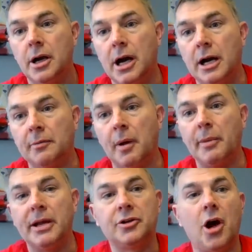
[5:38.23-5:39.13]
uh, my
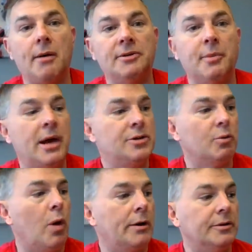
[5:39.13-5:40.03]
man thomas
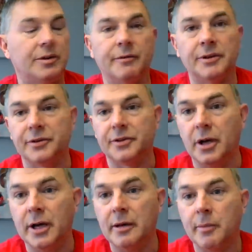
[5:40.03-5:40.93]
major wonders if it's
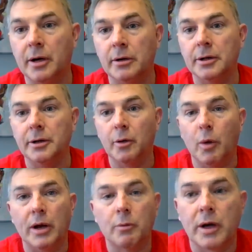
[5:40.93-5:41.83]
in maryland
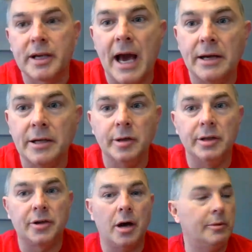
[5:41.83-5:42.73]
what what county you
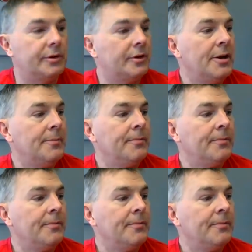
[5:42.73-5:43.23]
in thomas